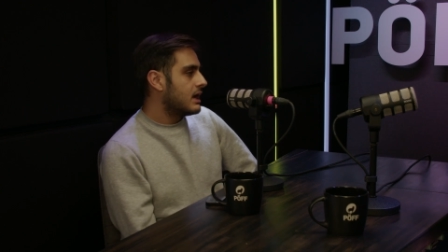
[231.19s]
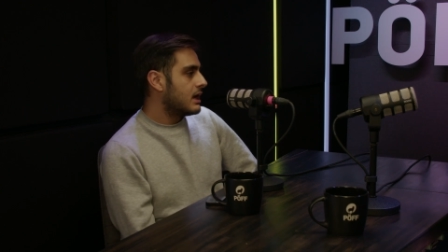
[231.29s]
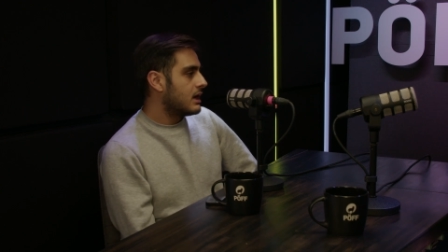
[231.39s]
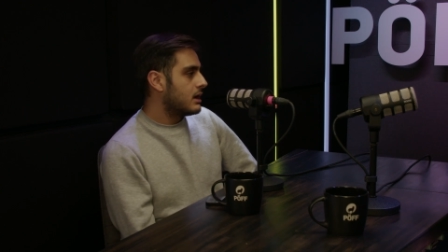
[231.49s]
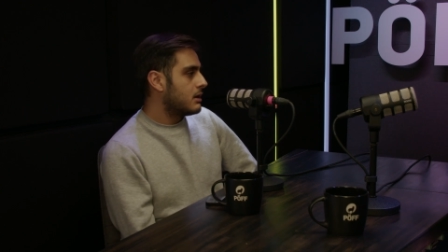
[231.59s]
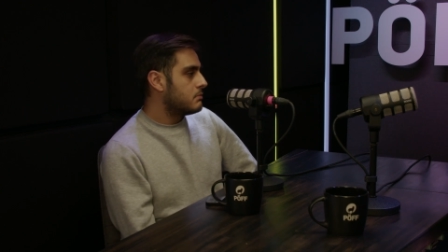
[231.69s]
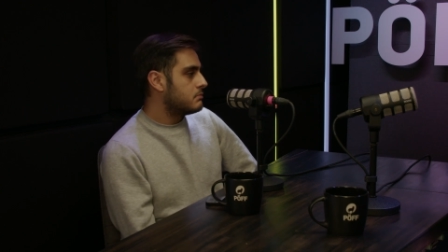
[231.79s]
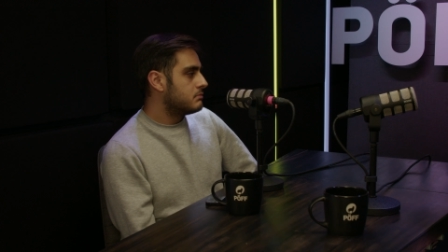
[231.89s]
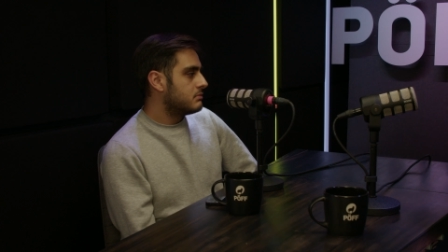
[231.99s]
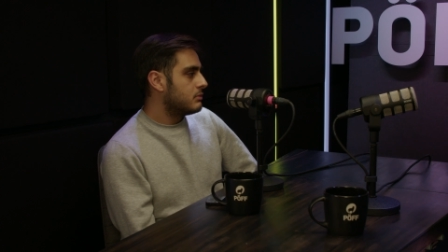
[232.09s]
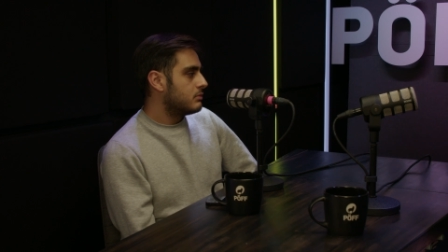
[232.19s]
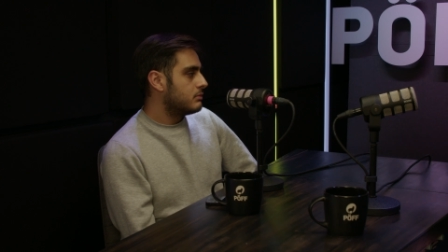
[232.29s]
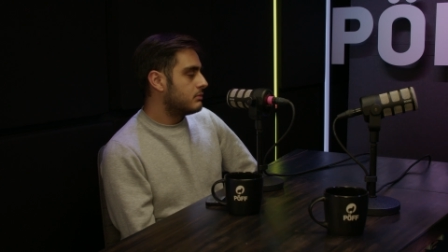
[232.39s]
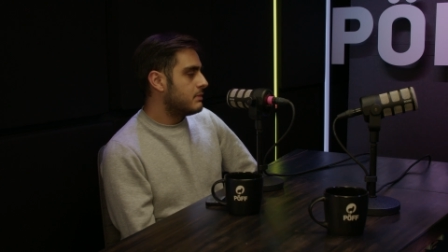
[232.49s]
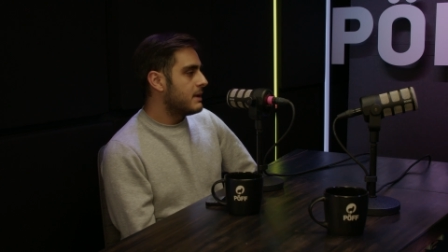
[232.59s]
Um,
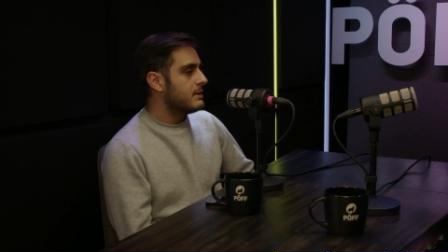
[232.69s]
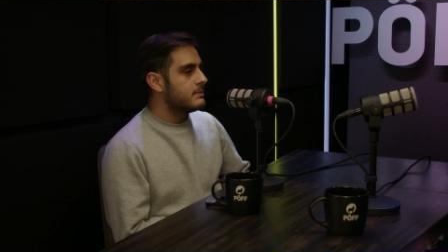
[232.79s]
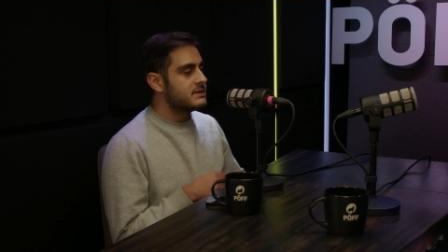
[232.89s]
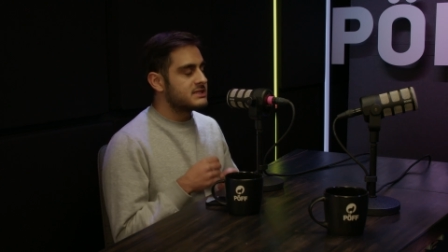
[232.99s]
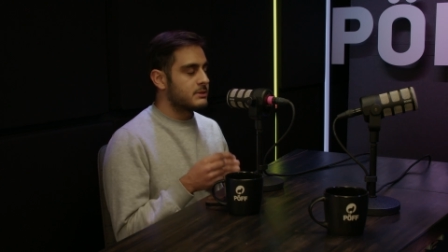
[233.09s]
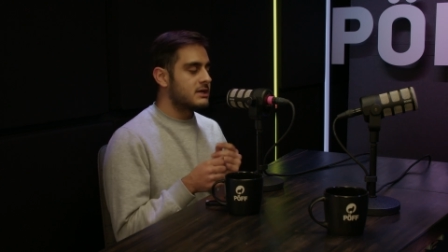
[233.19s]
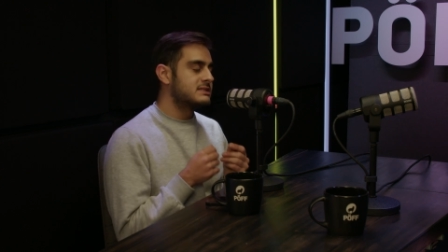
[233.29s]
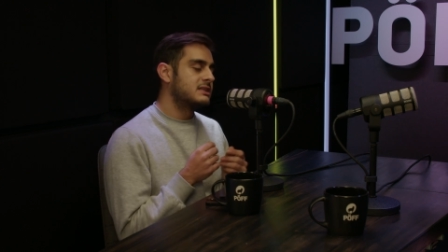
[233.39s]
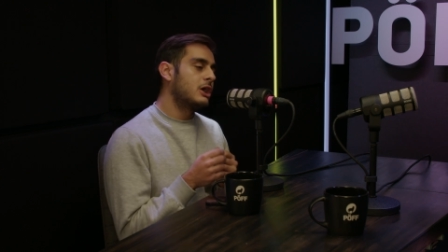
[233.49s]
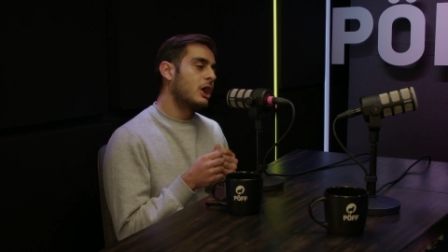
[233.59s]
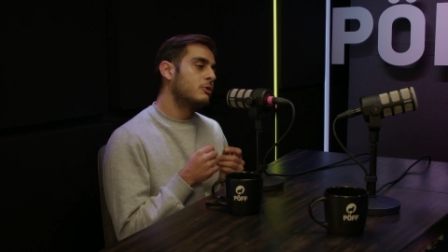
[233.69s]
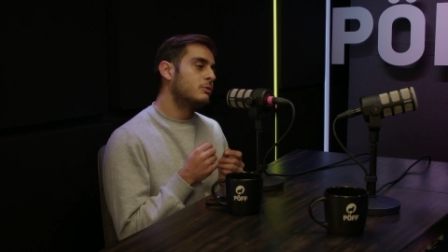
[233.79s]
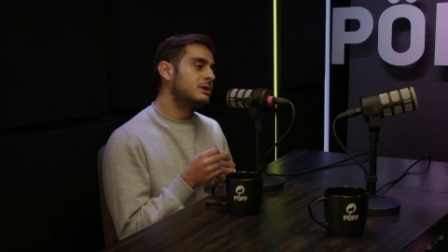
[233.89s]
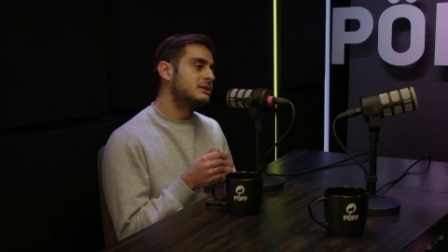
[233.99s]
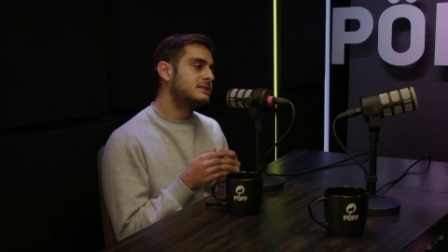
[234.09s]
maybe it's because the
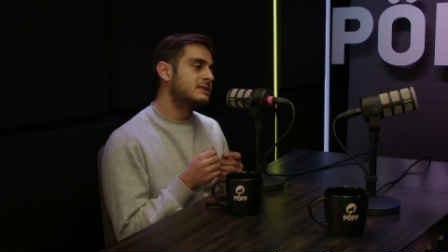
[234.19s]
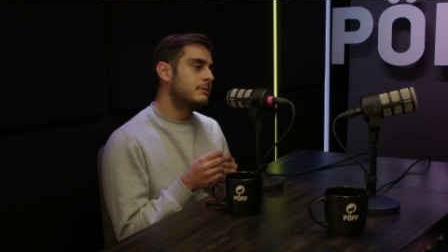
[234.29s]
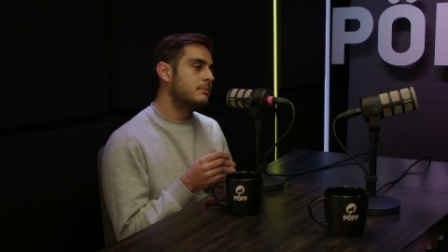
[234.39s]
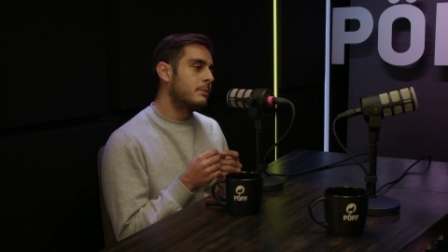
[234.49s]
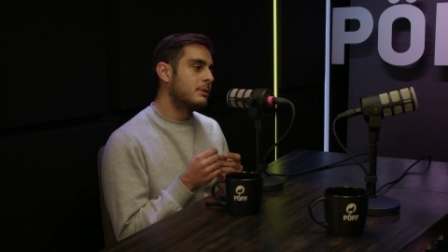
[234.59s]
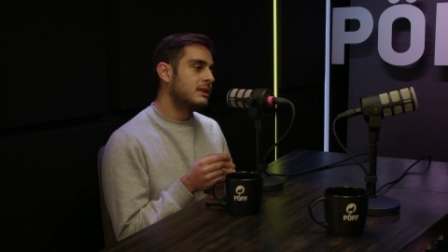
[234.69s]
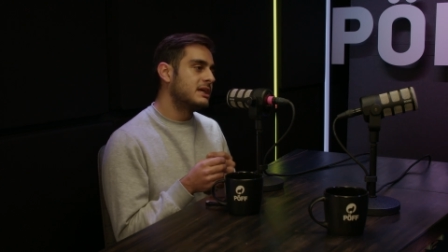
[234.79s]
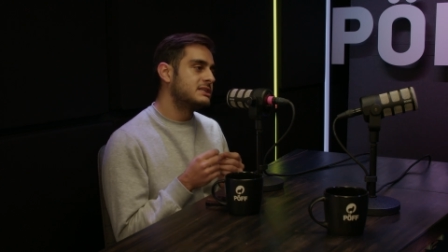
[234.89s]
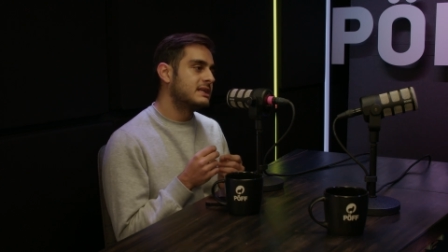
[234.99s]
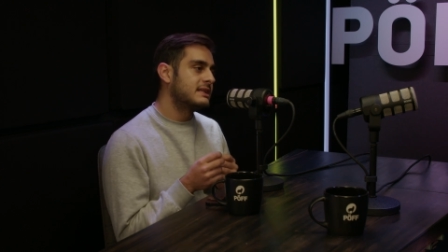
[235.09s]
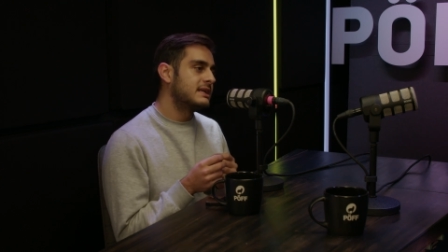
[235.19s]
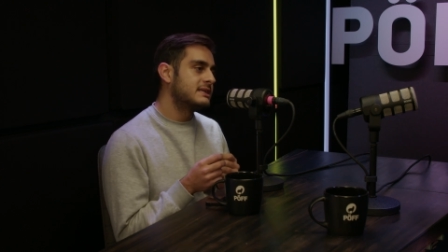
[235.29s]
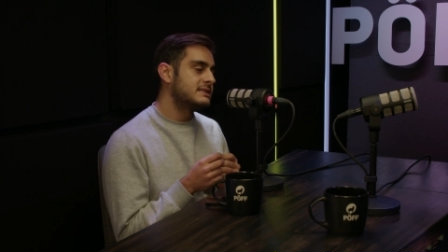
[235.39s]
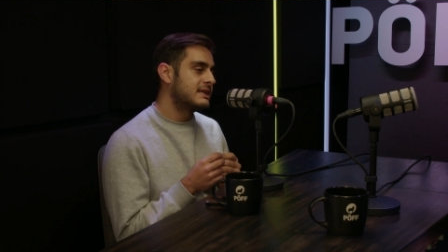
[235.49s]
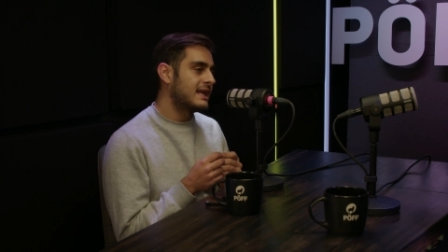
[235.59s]
diverse uh, population it
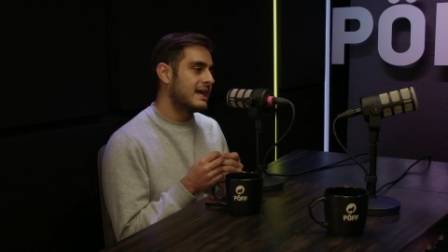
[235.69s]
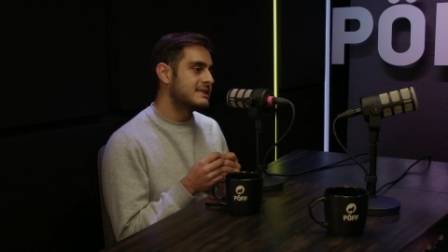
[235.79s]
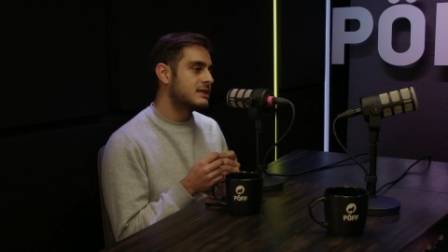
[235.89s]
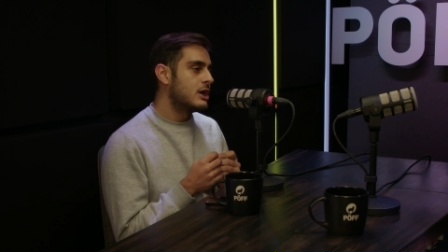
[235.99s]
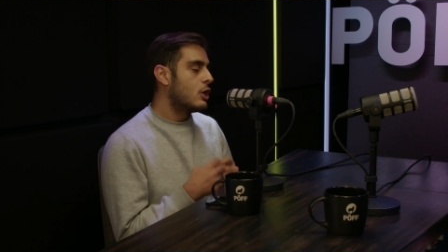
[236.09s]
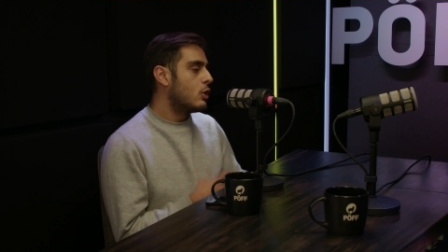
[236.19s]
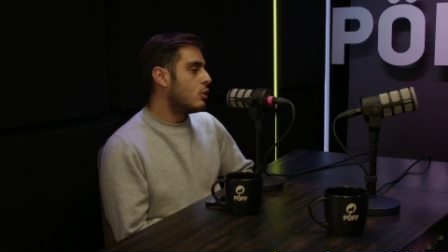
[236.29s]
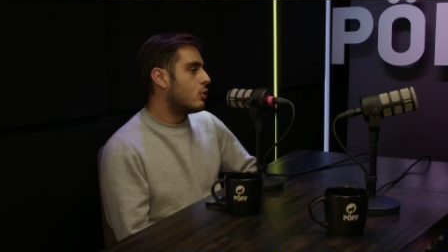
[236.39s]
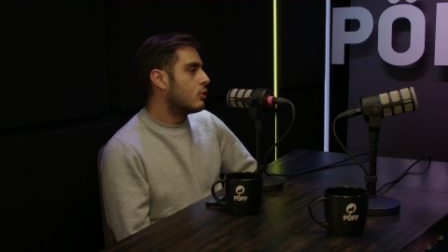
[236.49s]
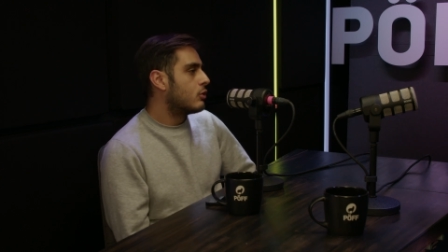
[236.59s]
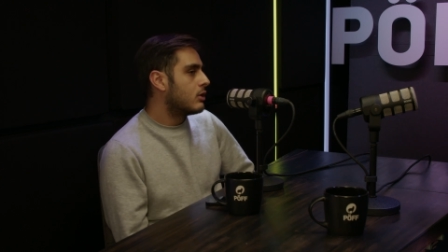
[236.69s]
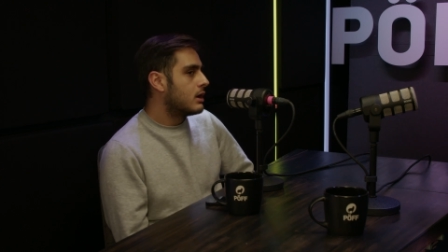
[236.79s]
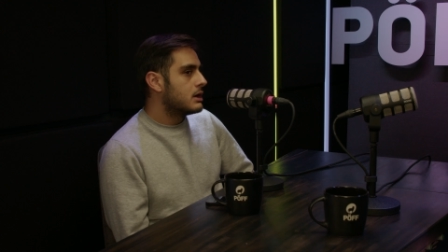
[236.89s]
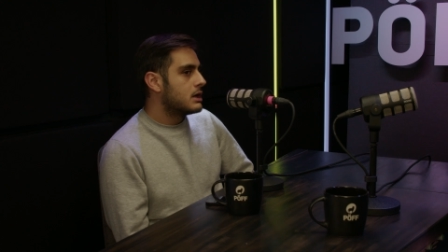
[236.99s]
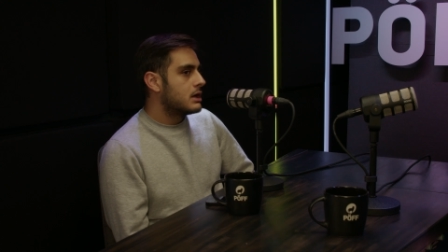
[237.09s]
is it has, or
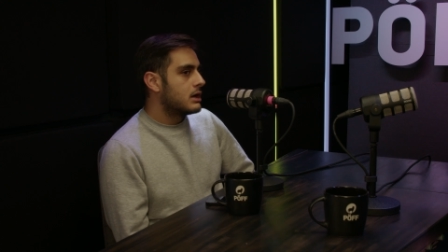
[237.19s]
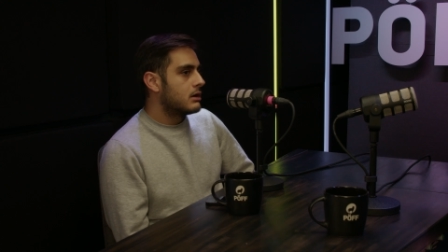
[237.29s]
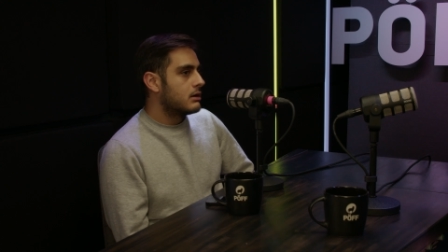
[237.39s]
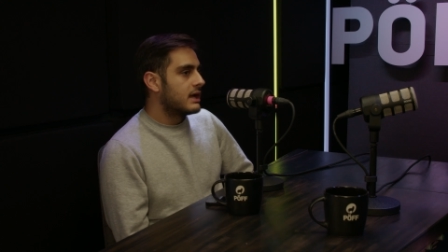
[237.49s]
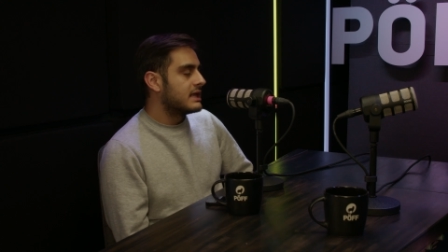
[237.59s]
uh,